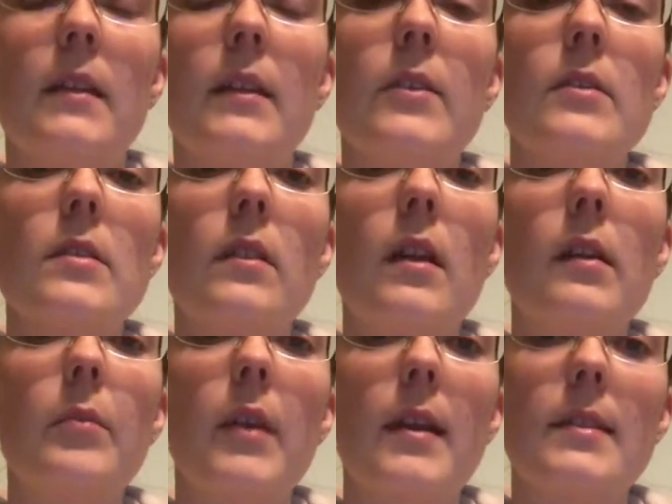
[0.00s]
There's a long
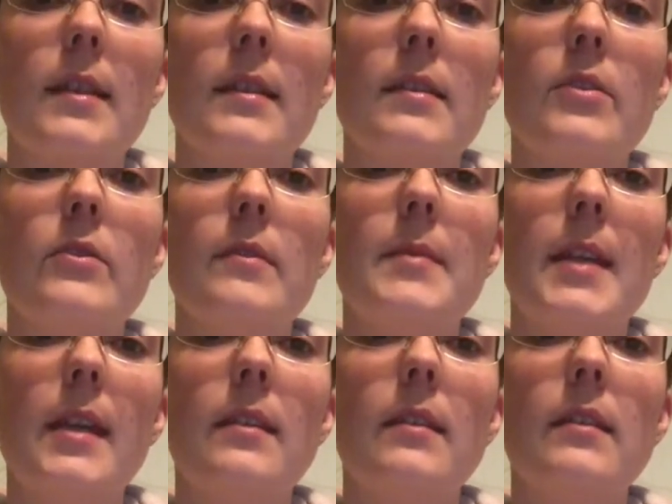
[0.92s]
process to
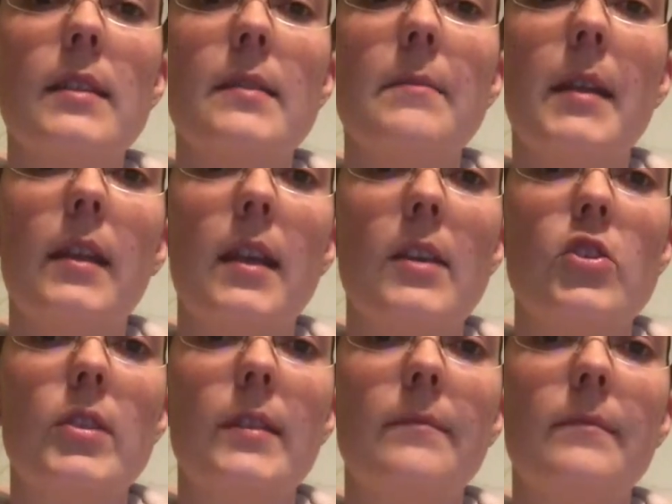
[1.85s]
obtaining this
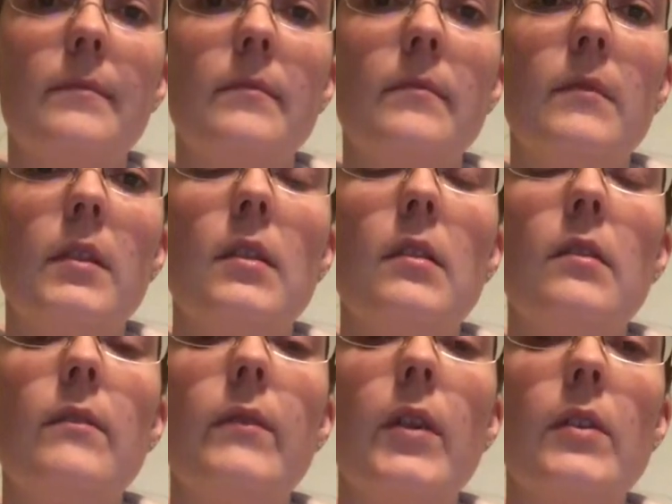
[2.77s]
medication.
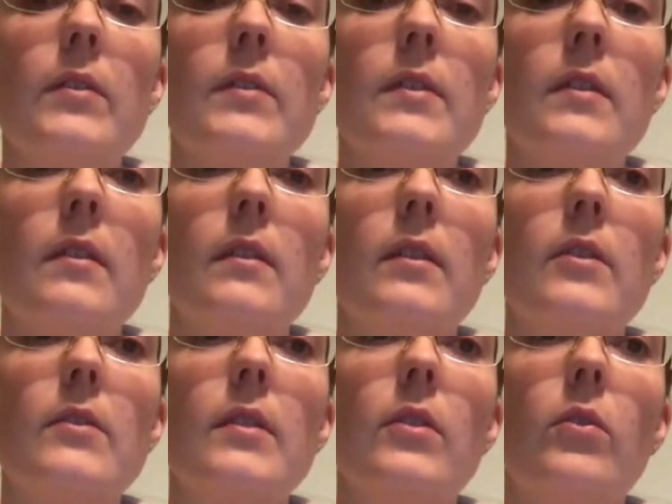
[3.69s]
First,
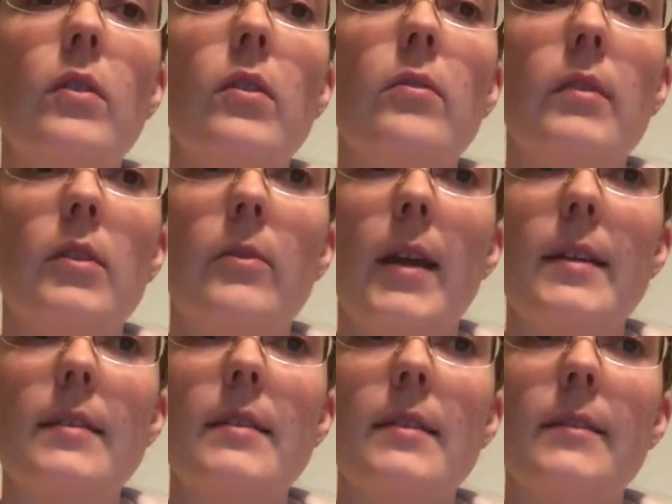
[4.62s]
there's an oral
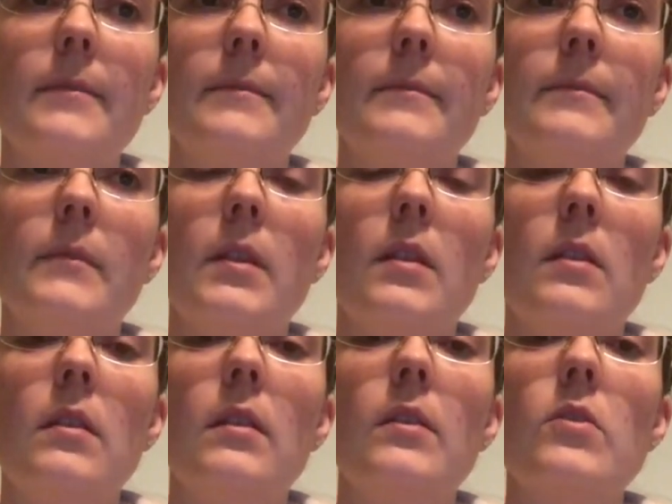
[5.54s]
request.
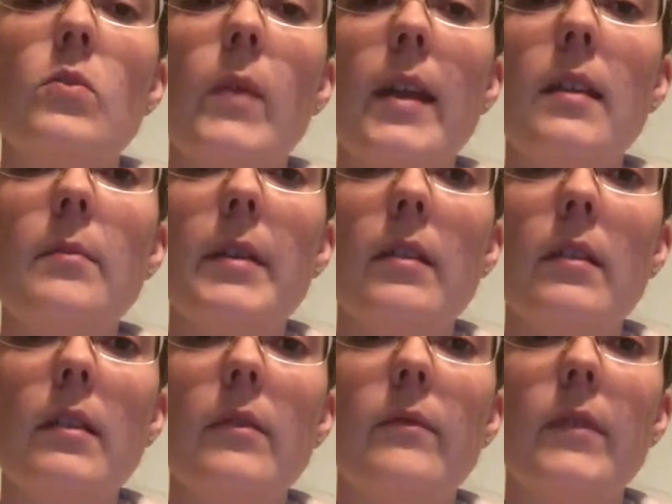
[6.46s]
There's a waiting
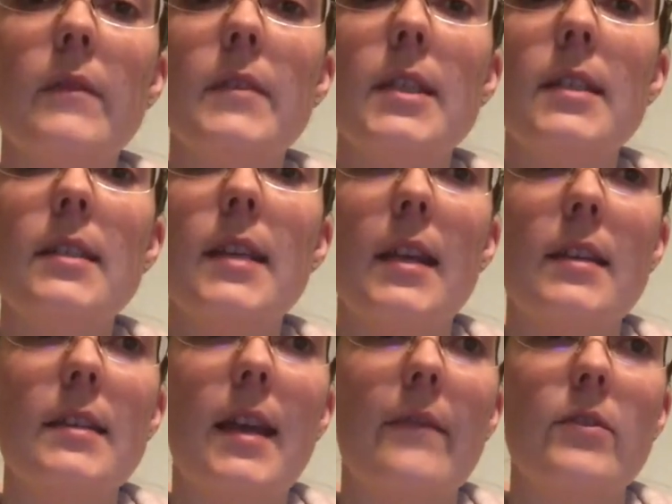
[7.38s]
period of 15
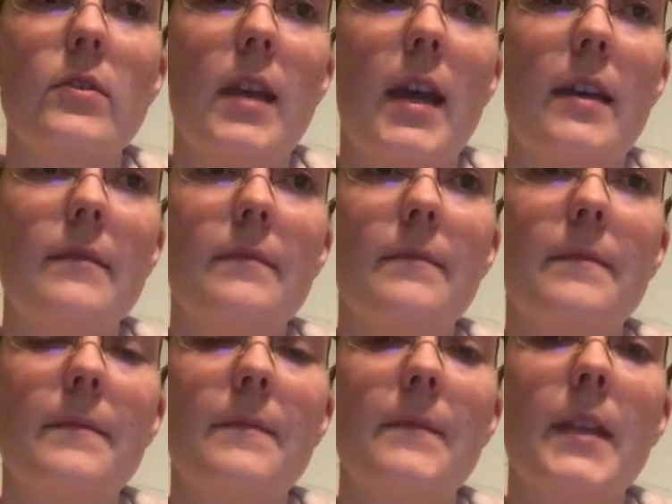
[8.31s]
days after that.
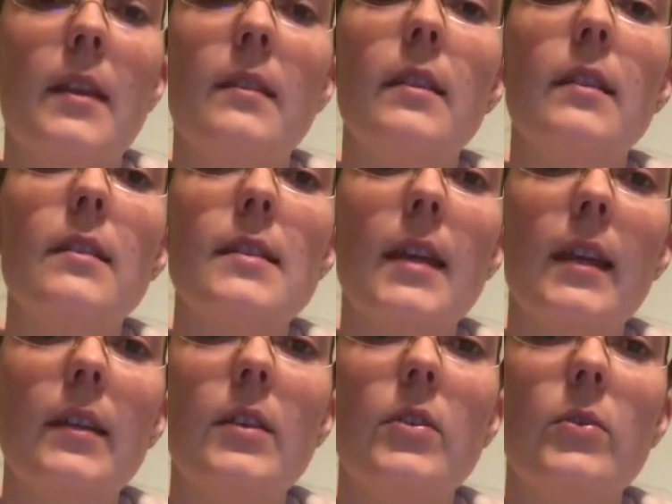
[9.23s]
Then a
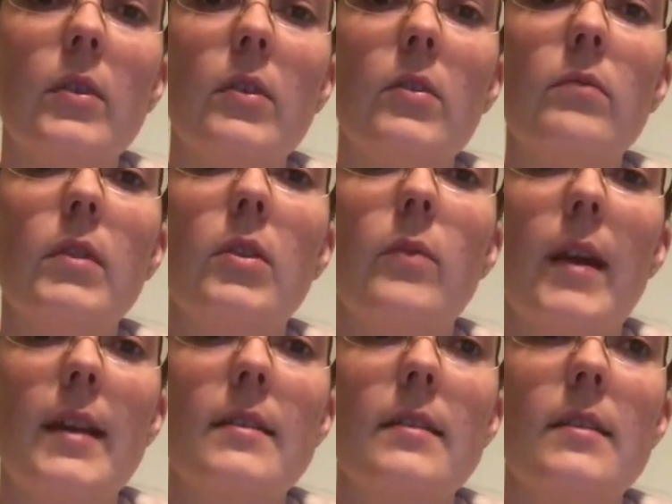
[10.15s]
second oral
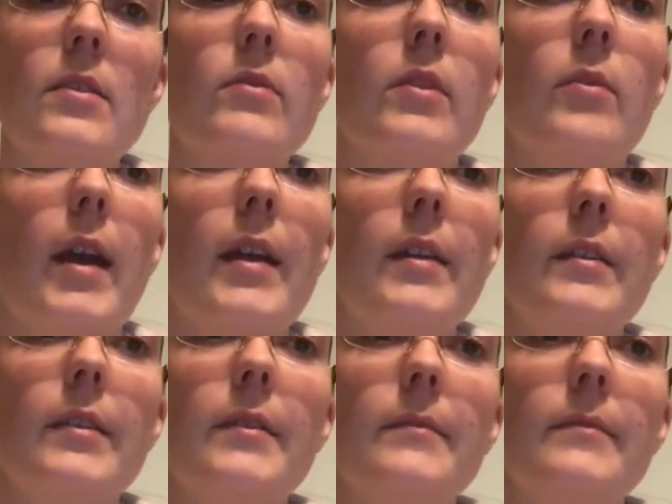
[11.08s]
request is required.